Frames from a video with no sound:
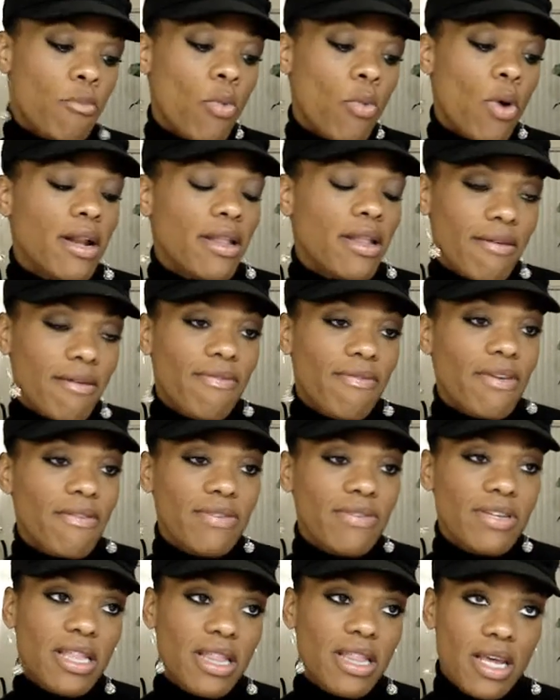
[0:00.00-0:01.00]
One of the
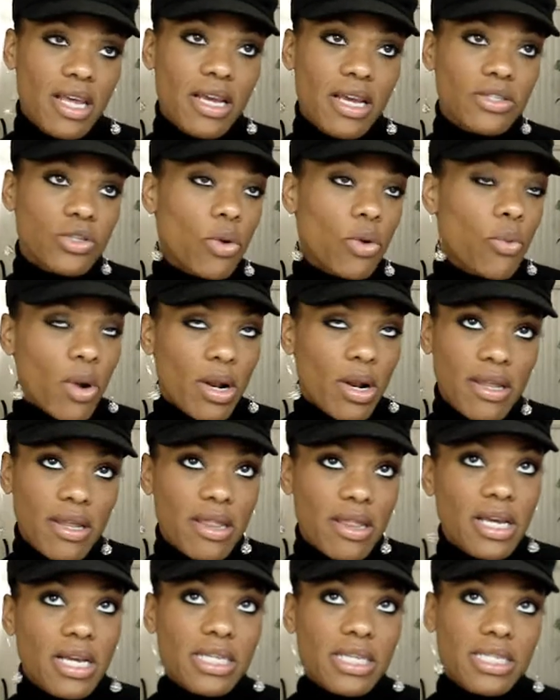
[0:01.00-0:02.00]
50 things, or one of
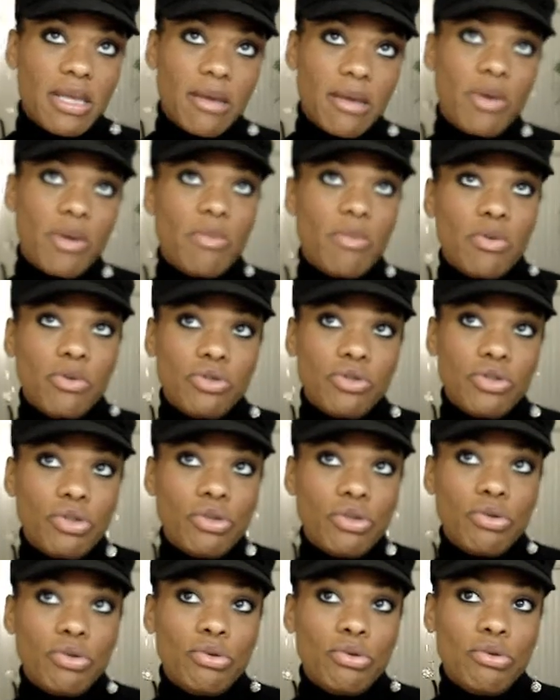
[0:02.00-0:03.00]
the things that people
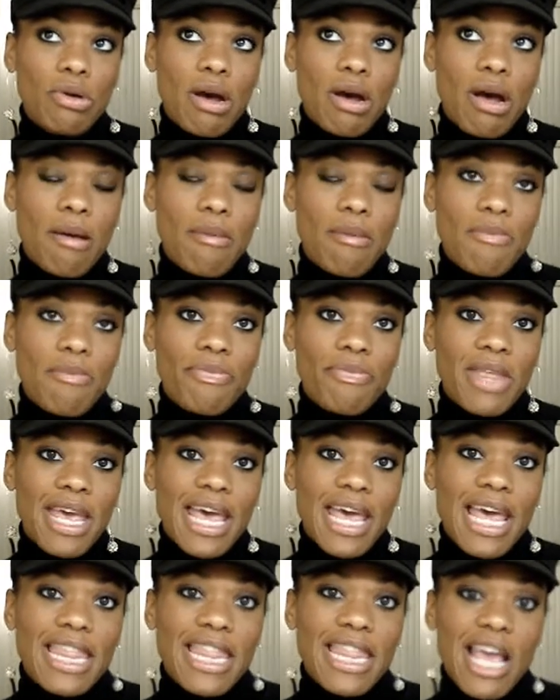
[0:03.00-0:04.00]
do,
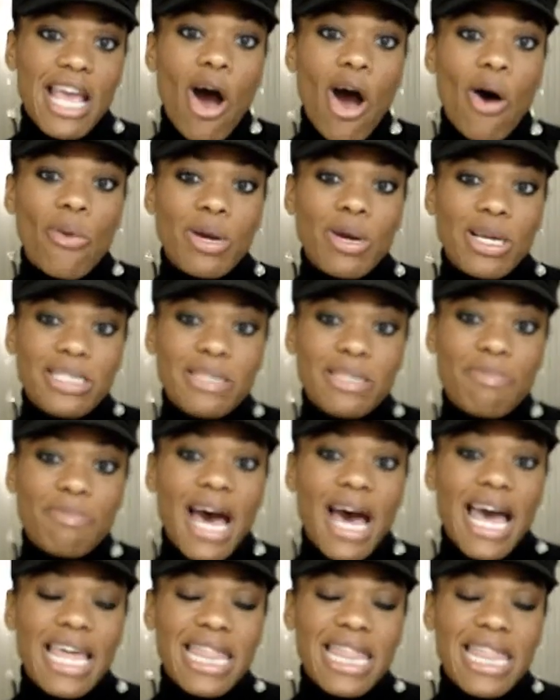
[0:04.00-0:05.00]
they always
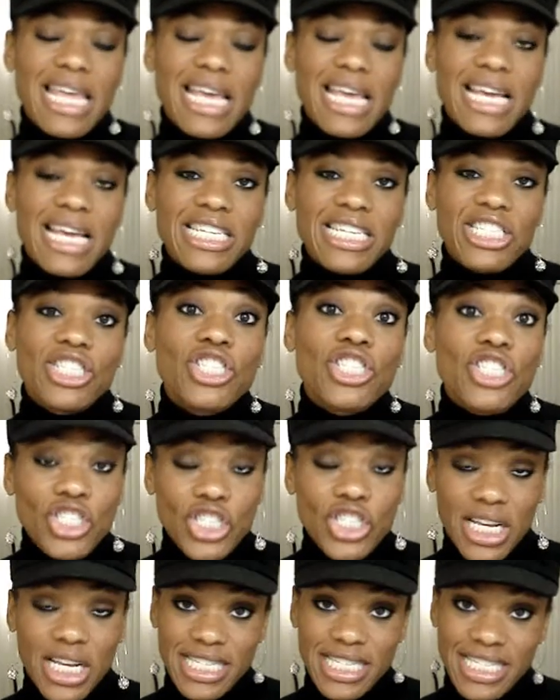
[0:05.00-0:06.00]
buy things
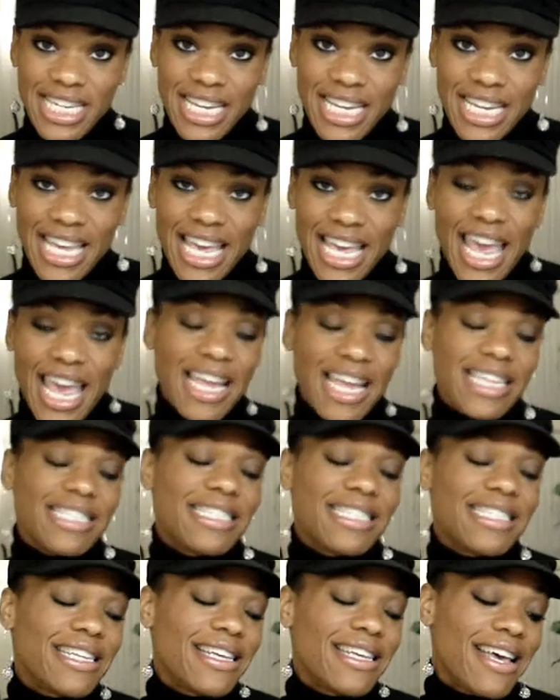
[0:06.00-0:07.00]
just in
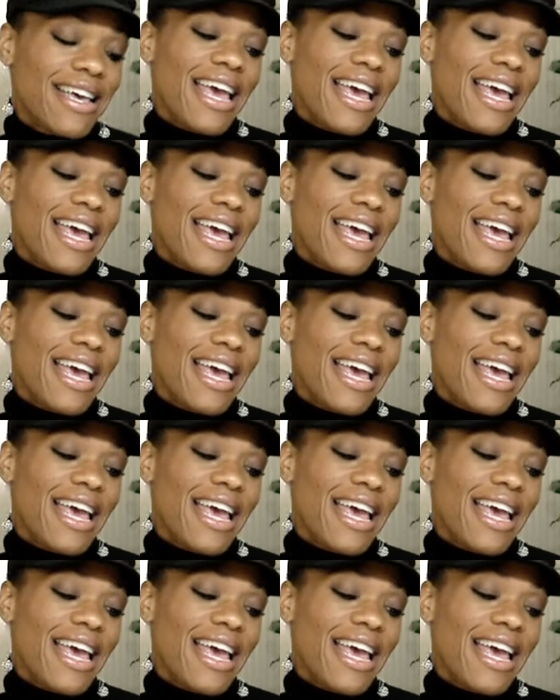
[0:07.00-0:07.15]
case.